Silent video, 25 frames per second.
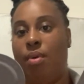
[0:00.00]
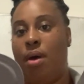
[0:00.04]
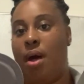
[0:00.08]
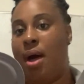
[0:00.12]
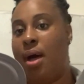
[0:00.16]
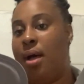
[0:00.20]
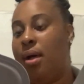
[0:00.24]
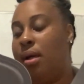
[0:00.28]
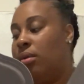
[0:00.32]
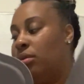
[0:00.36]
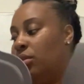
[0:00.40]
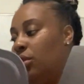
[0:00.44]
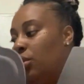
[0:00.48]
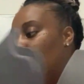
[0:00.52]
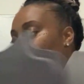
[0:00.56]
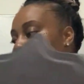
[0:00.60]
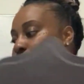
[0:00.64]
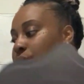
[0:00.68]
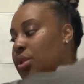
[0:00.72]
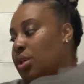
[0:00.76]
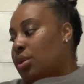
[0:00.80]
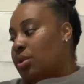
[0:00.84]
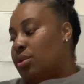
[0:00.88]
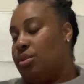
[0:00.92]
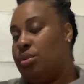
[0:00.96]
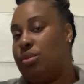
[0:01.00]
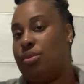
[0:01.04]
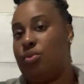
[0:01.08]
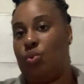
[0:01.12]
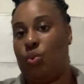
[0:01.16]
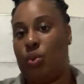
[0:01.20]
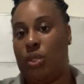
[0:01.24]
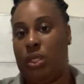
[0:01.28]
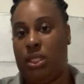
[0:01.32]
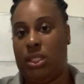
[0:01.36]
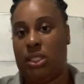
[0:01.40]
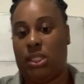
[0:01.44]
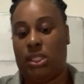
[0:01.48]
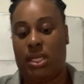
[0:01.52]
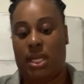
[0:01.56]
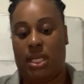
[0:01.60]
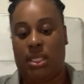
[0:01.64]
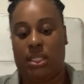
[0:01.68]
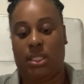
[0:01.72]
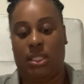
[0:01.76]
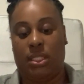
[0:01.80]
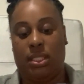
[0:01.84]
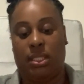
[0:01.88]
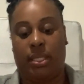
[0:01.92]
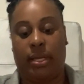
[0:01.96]
I'll use those when it's
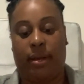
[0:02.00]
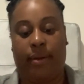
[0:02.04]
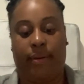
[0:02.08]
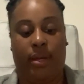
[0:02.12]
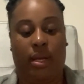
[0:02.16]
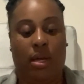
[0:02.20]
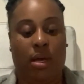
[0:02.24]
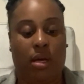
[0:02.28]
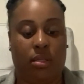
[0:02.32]
necessary.